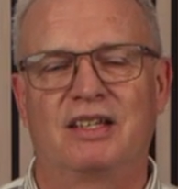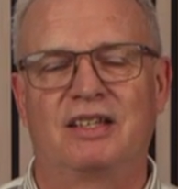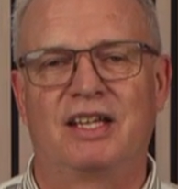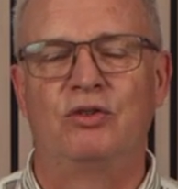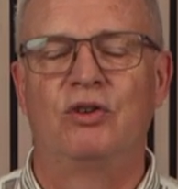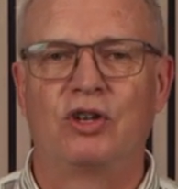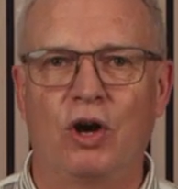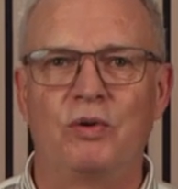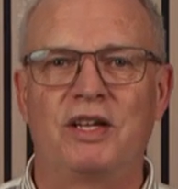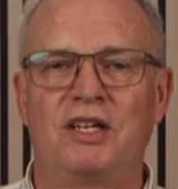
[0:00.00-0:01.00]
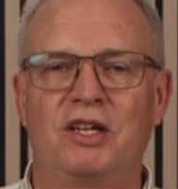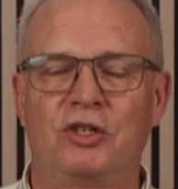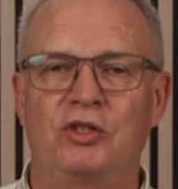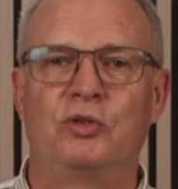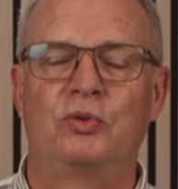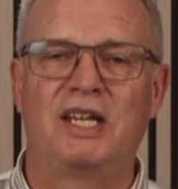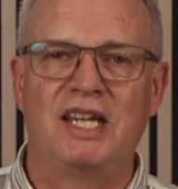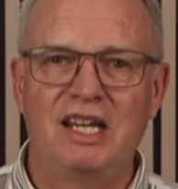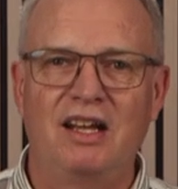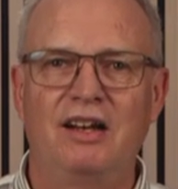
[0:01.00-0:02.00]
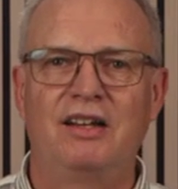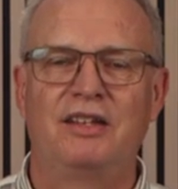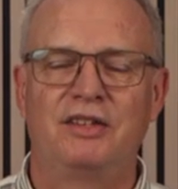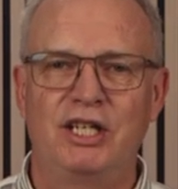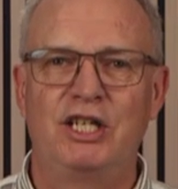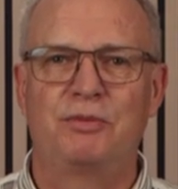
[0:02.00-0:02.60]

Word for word: that you're going to heal these